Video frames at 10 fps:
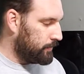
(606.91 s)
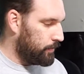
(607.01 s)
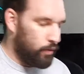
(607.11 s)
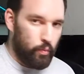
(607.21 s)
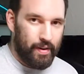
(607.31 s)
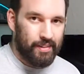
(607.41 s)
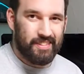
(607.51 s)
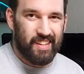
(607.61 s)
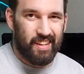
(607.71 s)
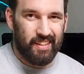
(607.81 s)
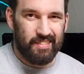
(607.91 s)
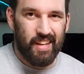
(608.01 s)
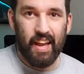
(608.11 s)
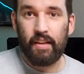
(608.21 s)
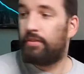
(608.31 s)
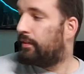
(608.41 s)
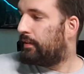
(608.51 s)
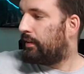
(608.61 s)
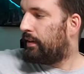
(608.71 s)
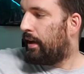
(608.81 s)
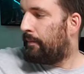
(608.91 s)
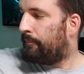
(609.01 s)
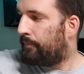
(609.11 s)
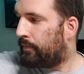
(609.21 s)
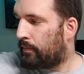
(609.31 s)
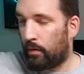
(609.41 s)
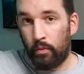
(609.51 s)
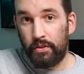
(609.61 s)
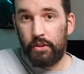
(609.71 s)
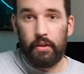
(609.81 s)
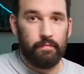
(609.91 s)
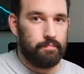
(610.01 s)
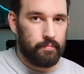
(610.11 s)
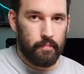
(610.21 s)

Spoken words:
weird size hex or anything like that, which is good.